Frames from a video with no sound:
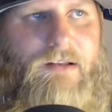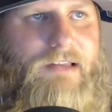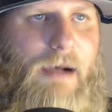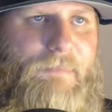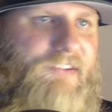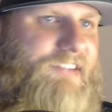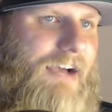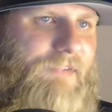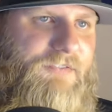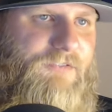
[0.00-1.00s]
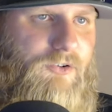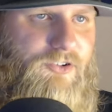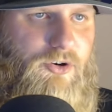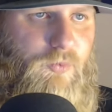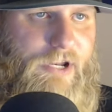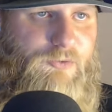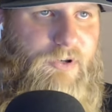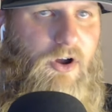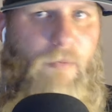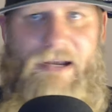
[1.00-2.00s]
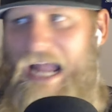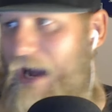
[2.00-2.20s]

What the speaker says: Top of the seventh, first two reach with nobody